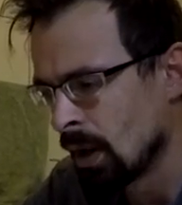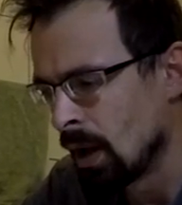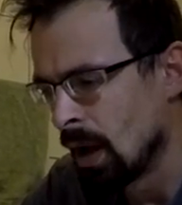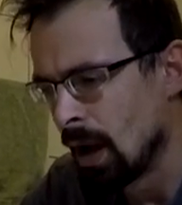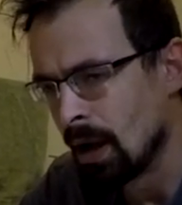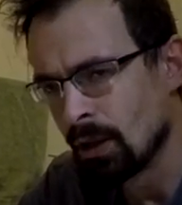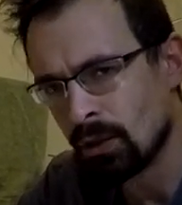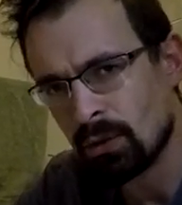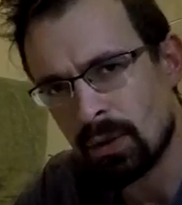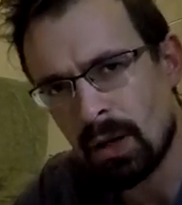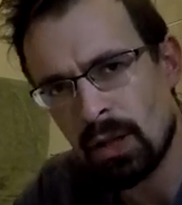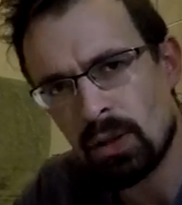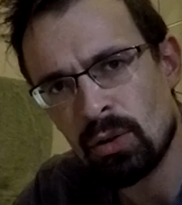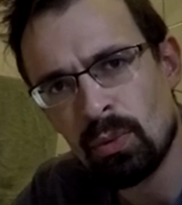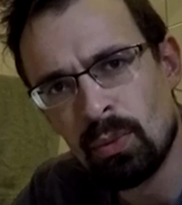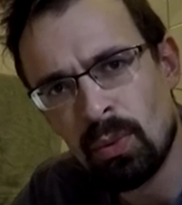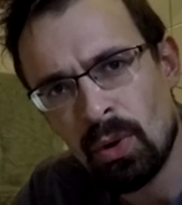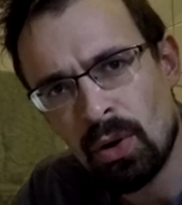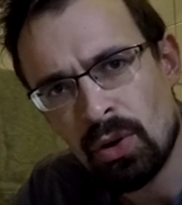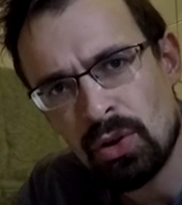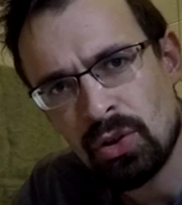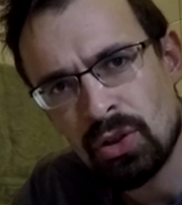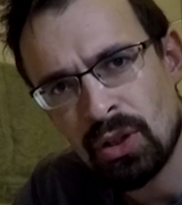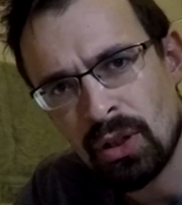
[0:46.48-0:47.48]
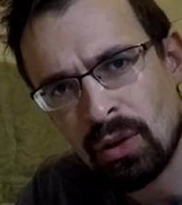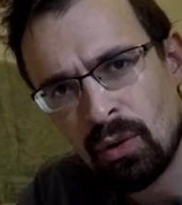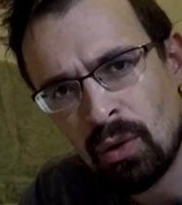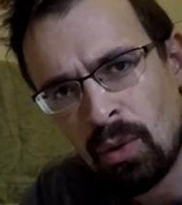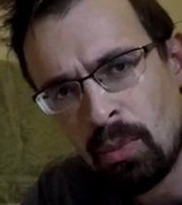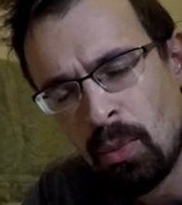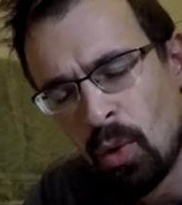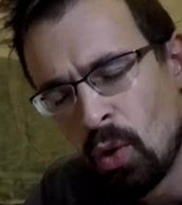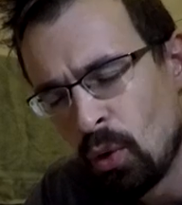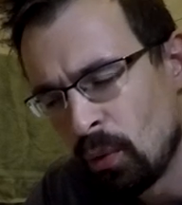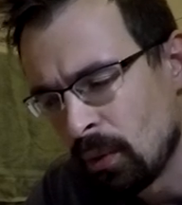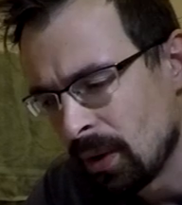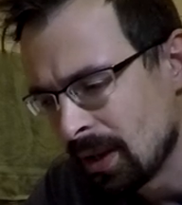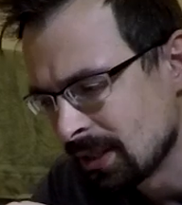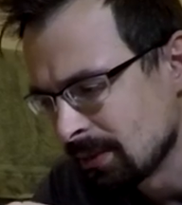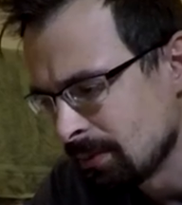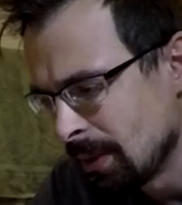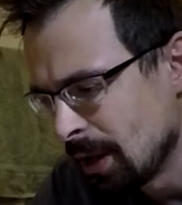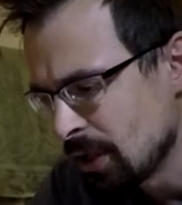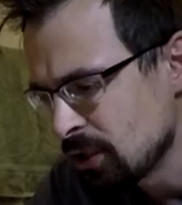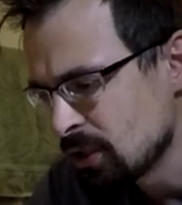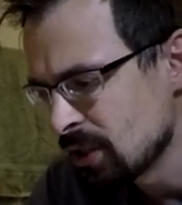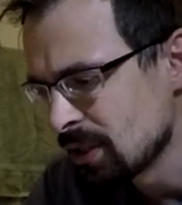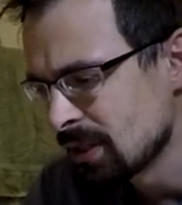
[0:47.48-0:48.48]
I try to wash and remove as
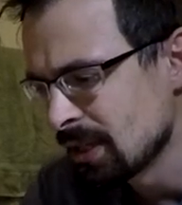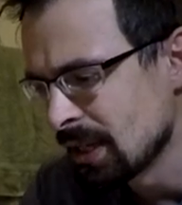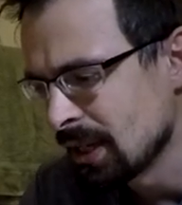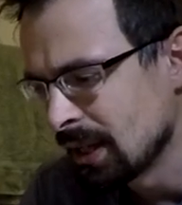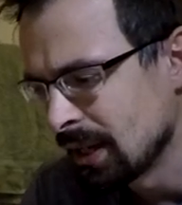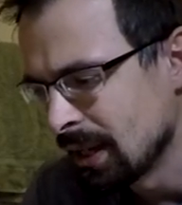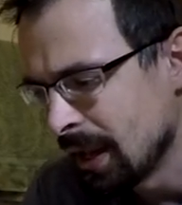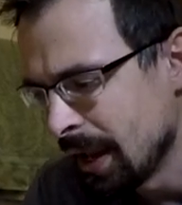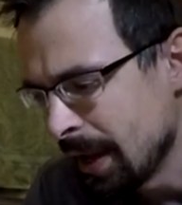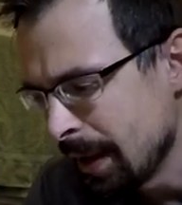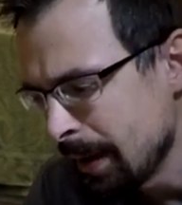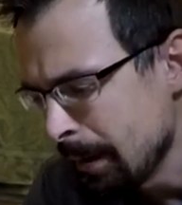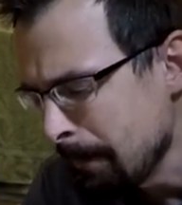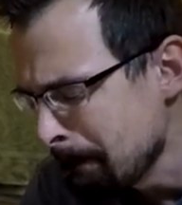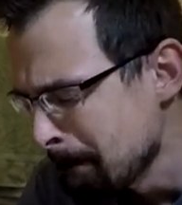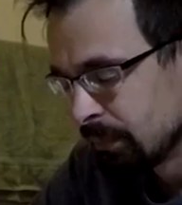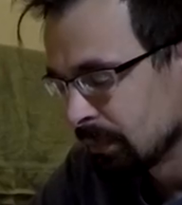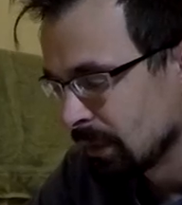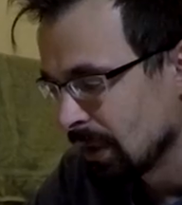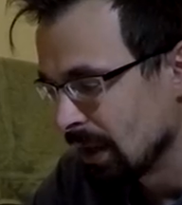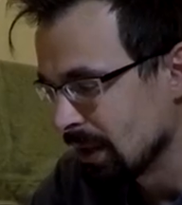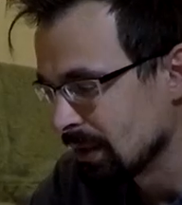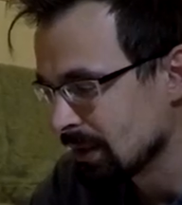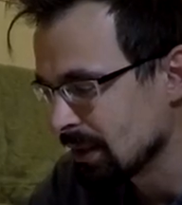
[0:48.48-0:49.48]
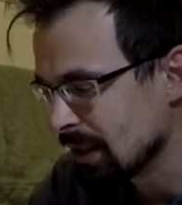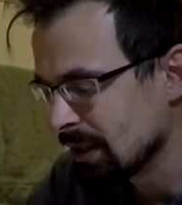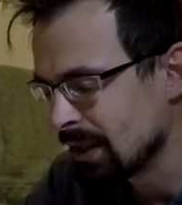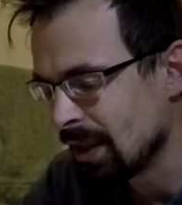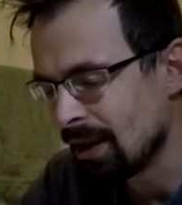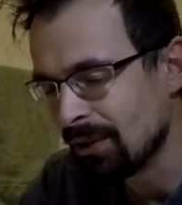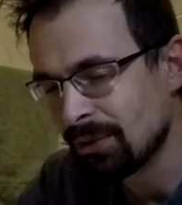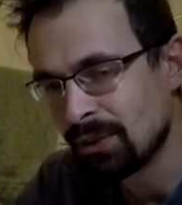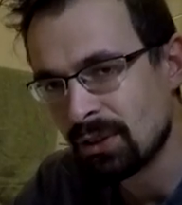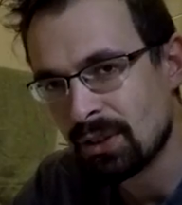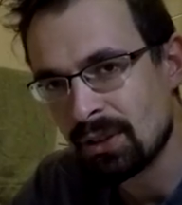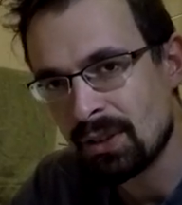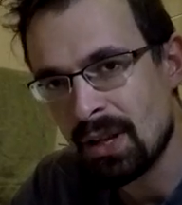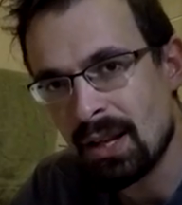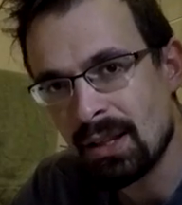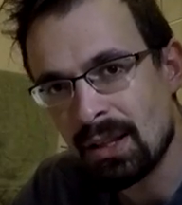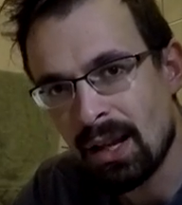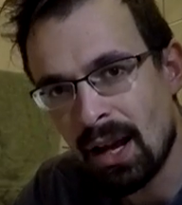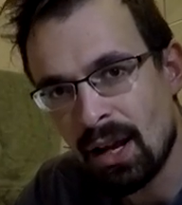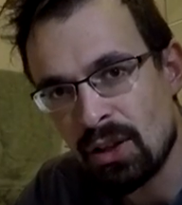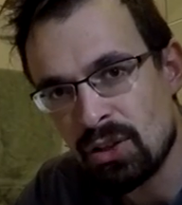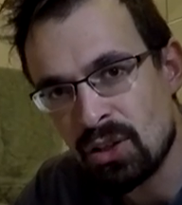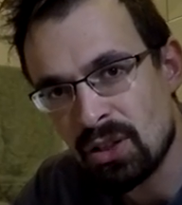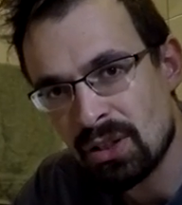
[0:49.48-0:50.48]
much as I can and then after that
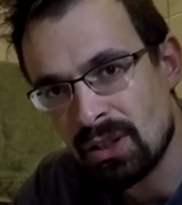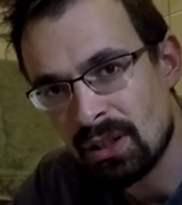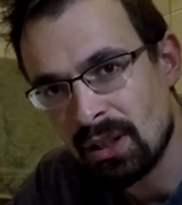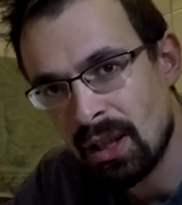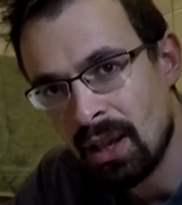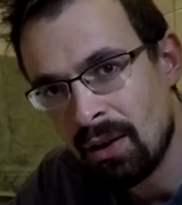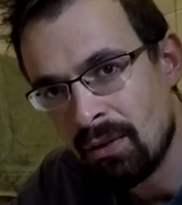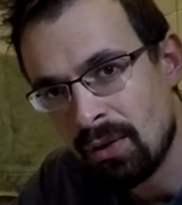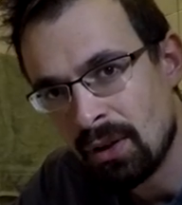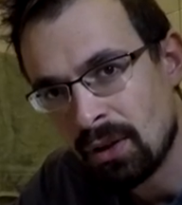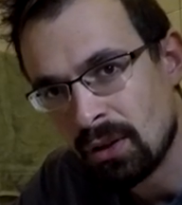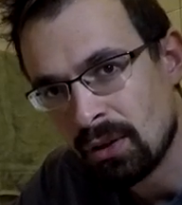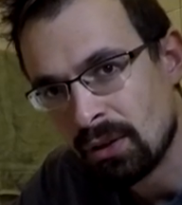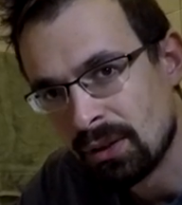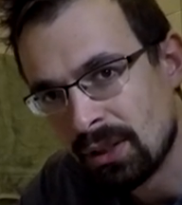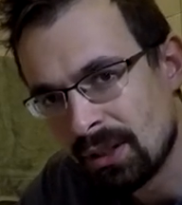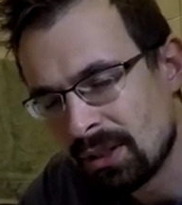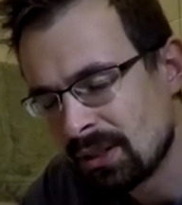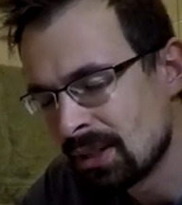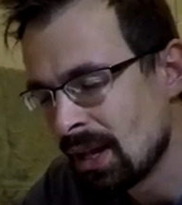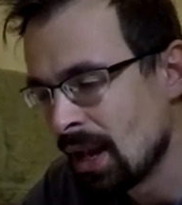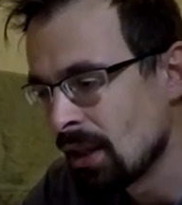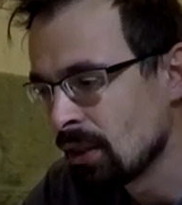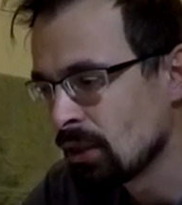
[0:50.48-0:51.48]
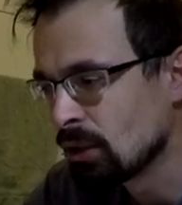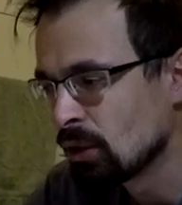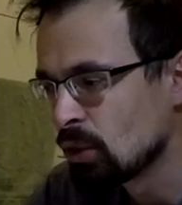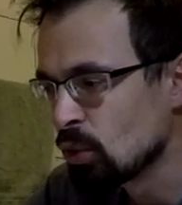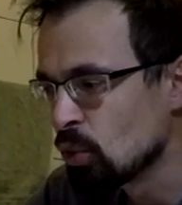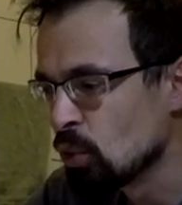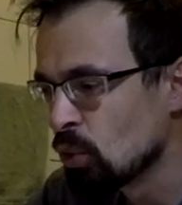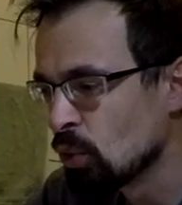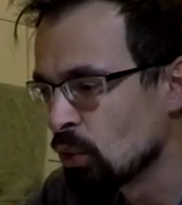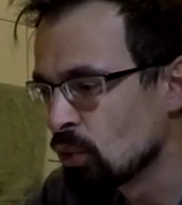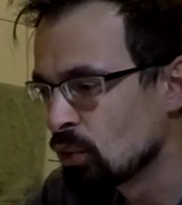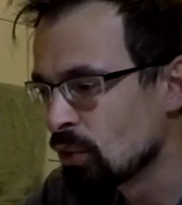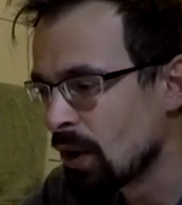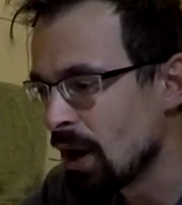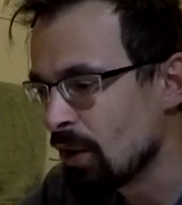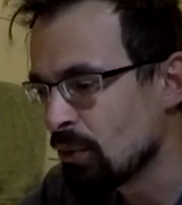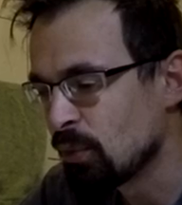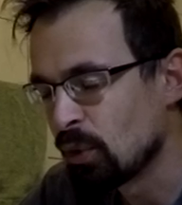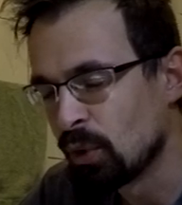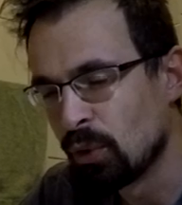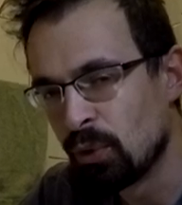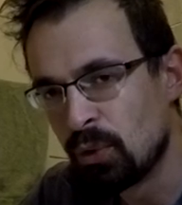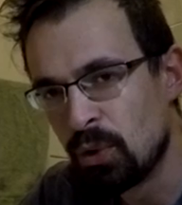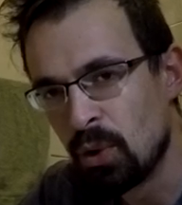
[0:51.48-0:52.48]
I just leave it on the sun to dry for
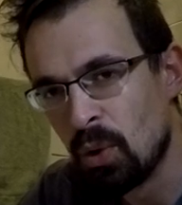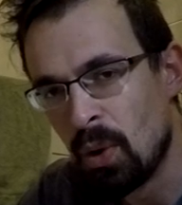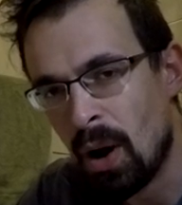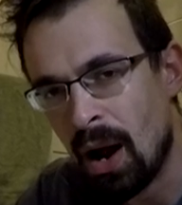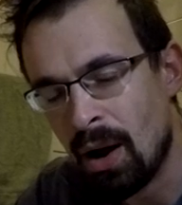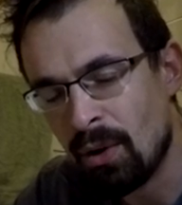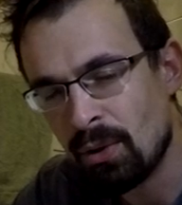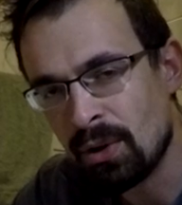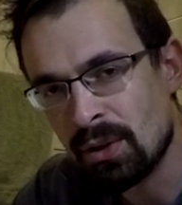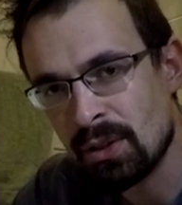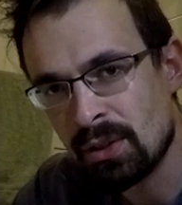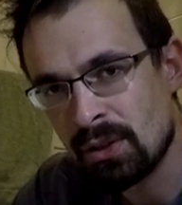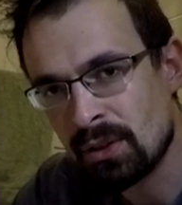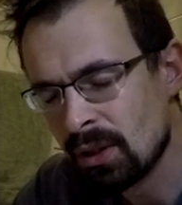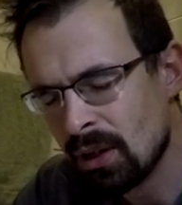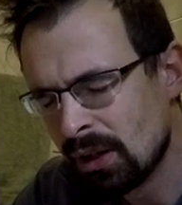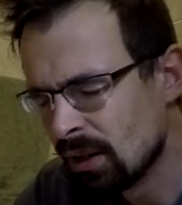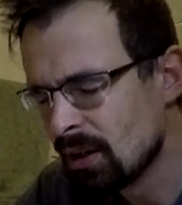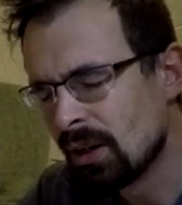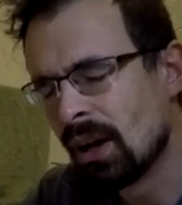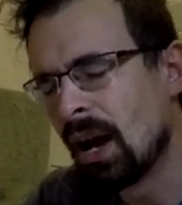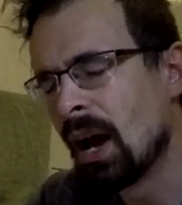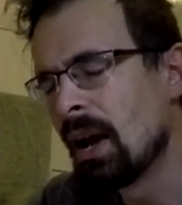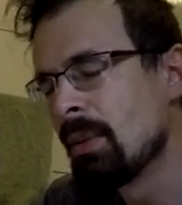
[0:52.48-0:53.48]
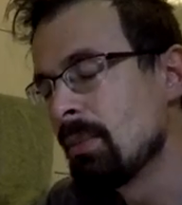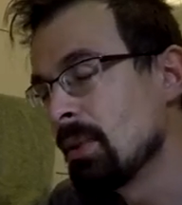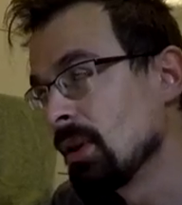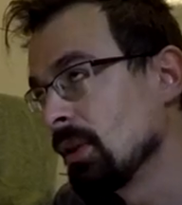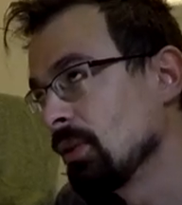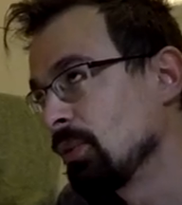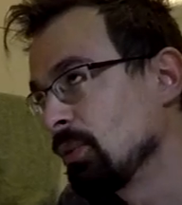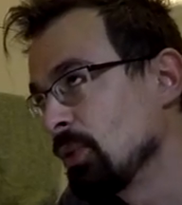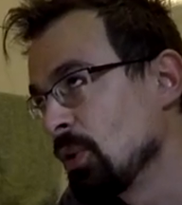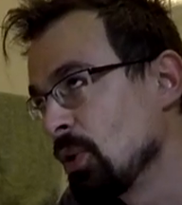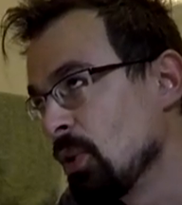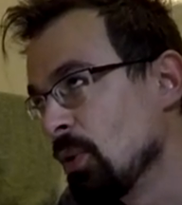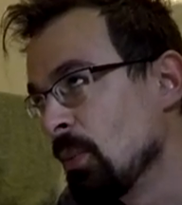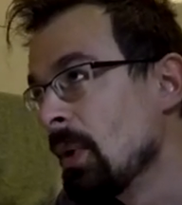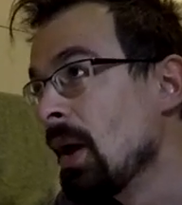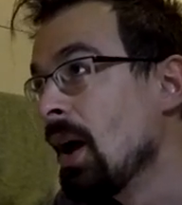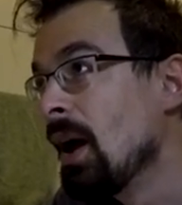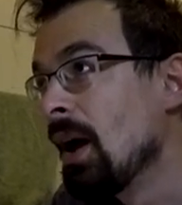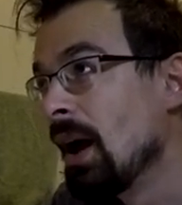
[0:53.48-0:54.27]
a few hours, uh, I mean few,